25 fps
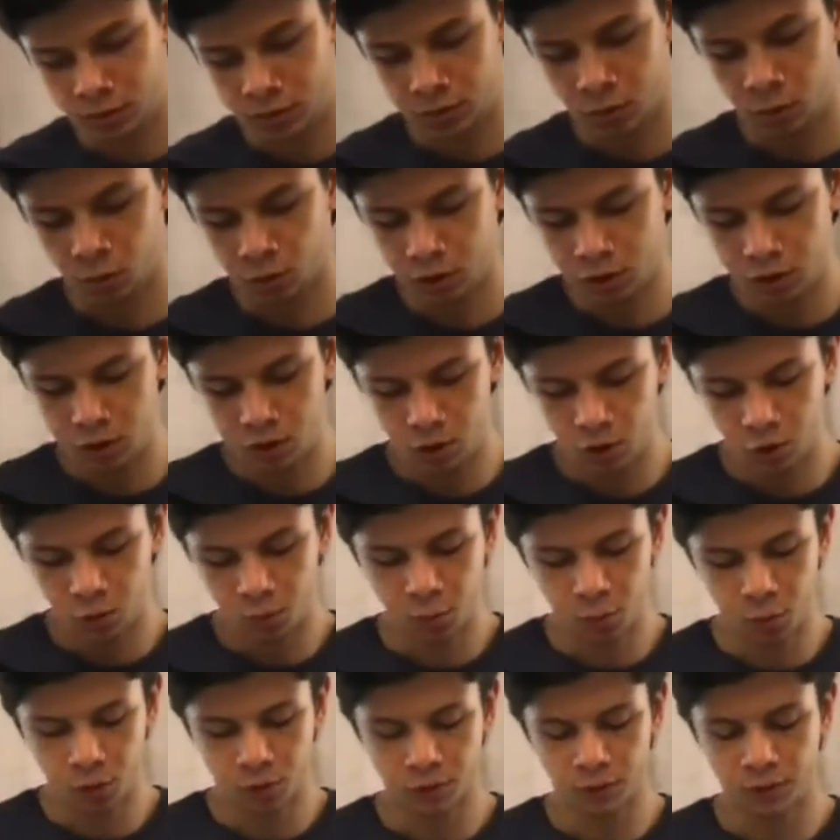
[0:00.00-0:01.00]
only
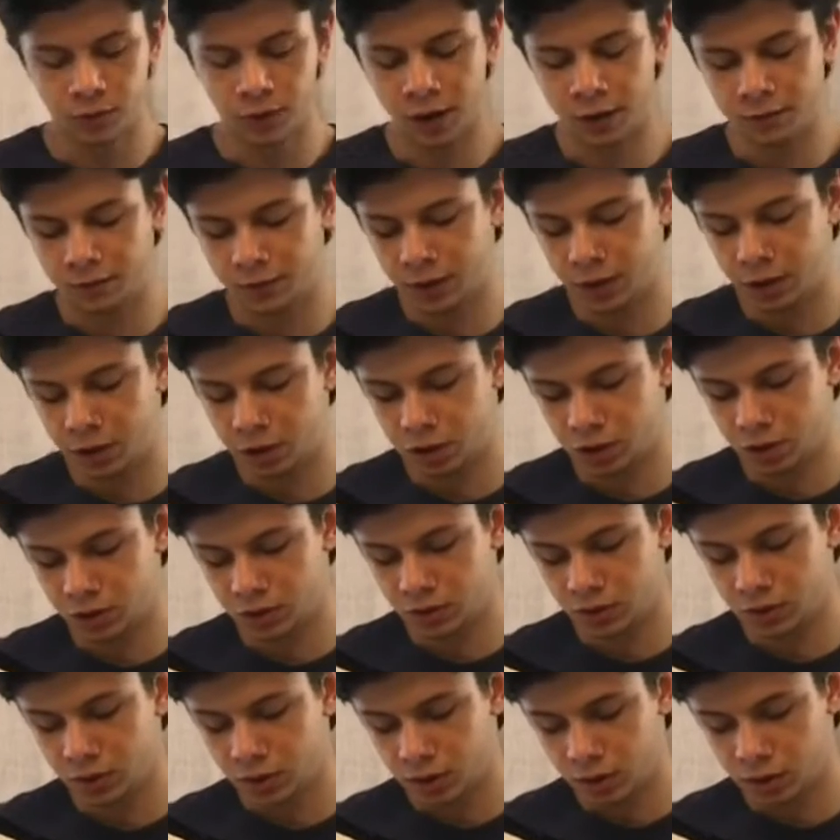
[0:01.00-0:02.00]
0.5
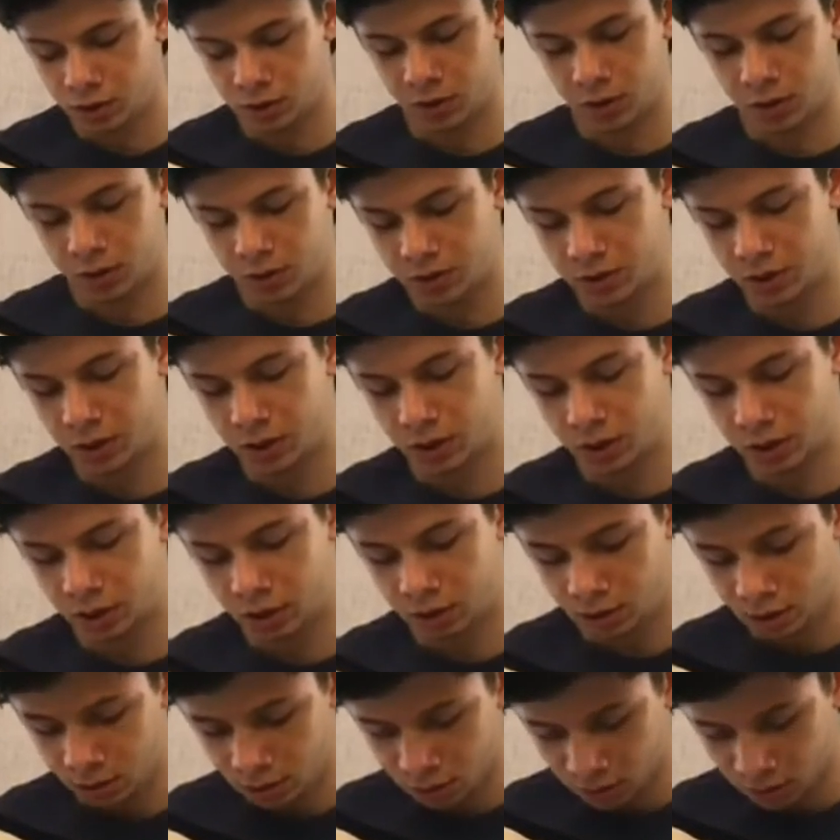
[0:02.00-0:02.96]
inches are sticking